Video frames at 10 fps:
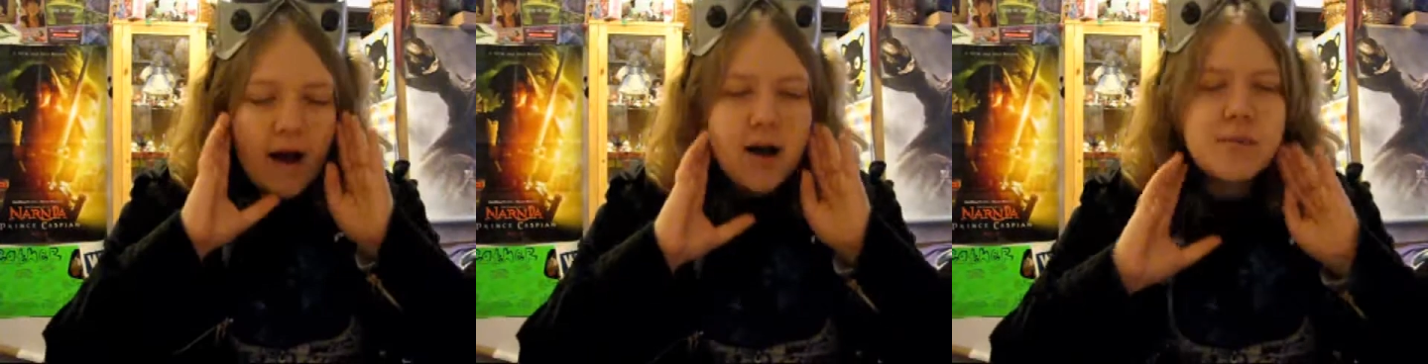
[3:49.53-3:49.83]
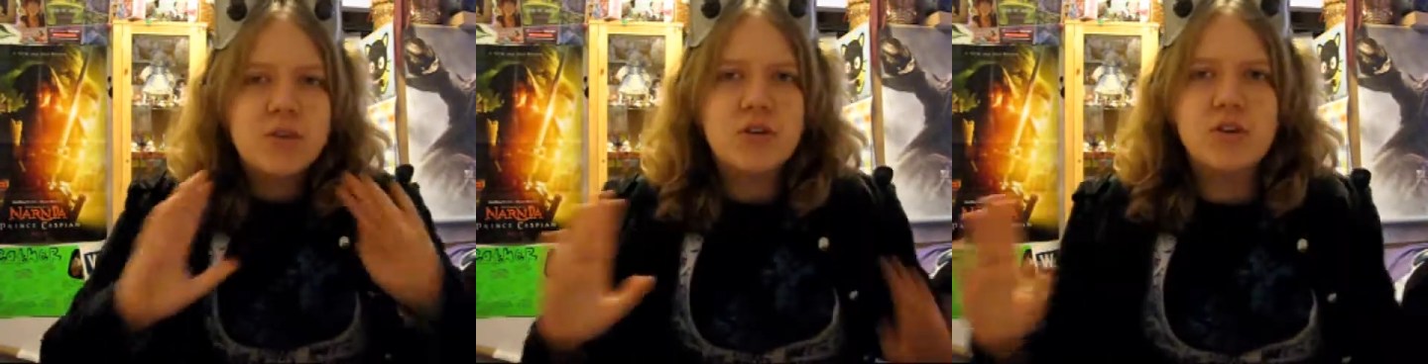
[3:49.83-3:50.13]

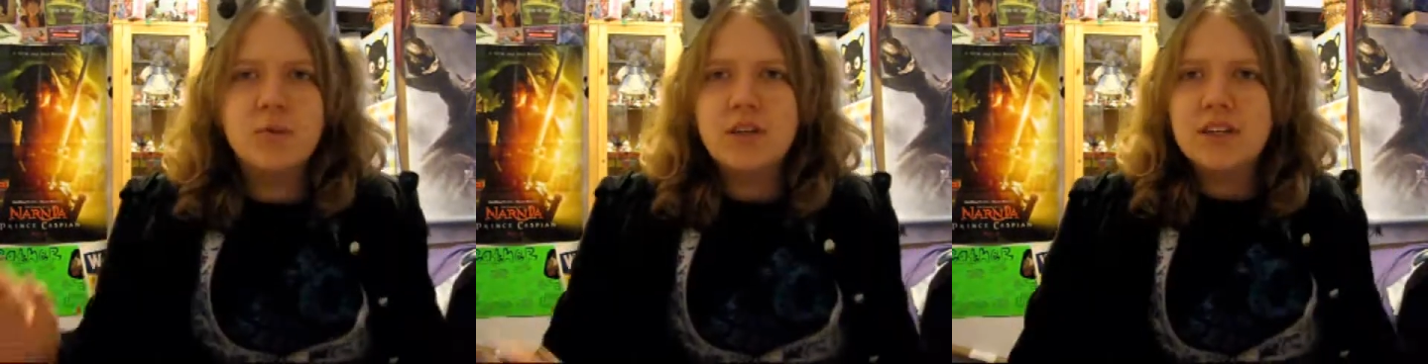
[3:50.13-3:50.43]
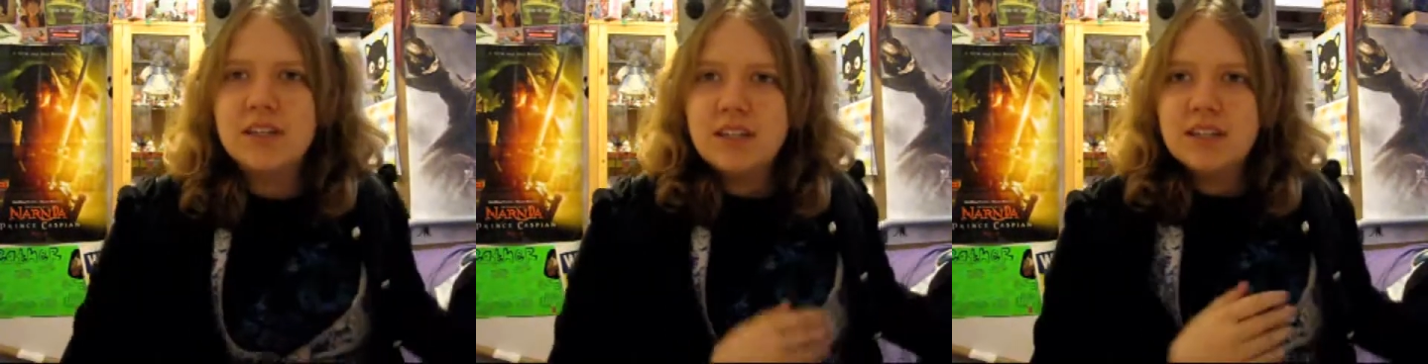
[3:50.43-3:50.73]
Um, third
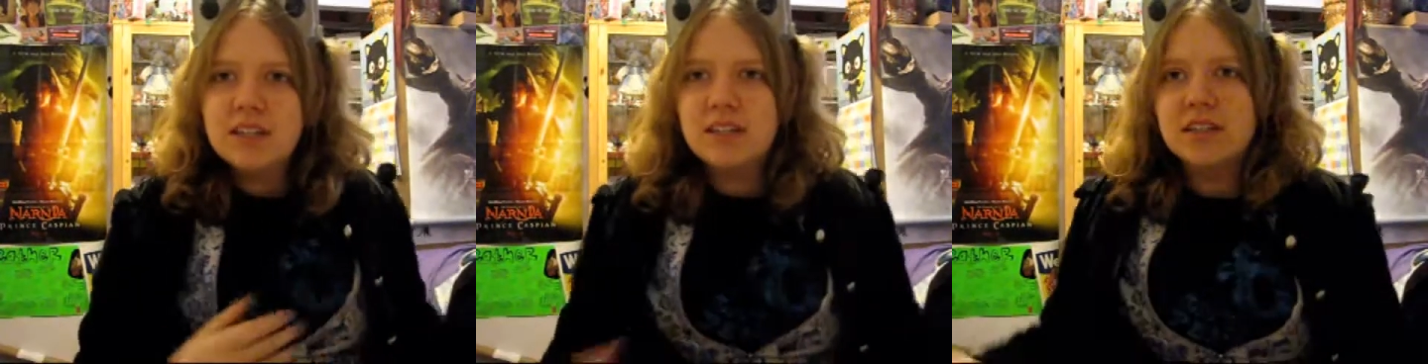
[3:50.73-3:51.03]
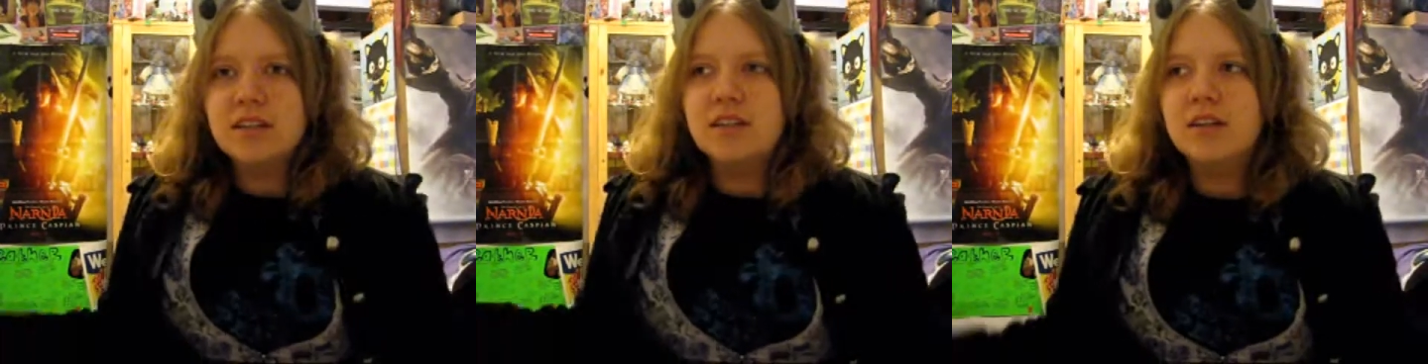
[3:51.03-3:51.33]

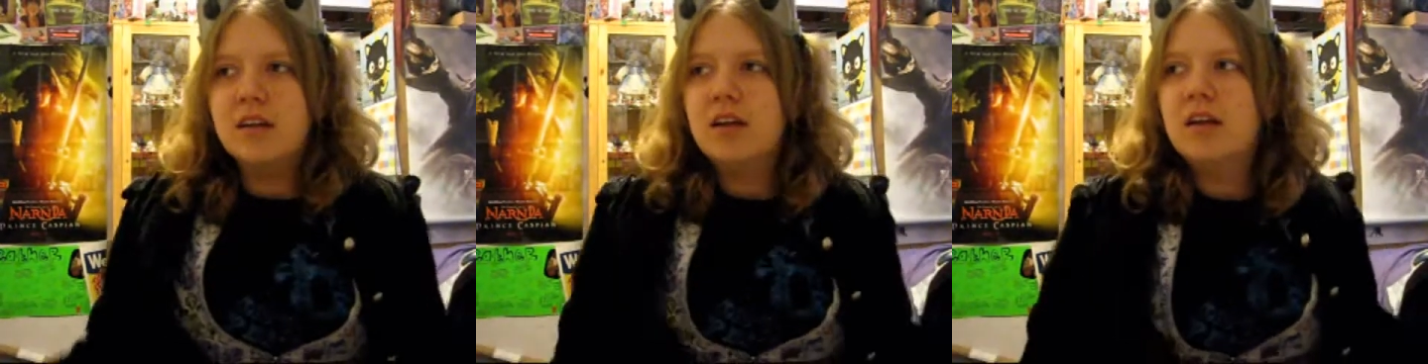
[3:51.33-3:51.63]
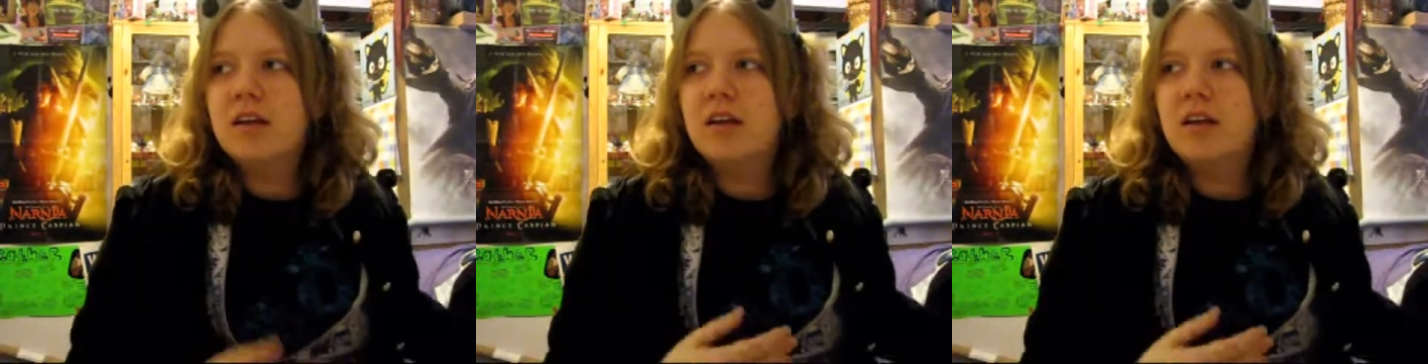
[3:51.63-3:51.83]
one,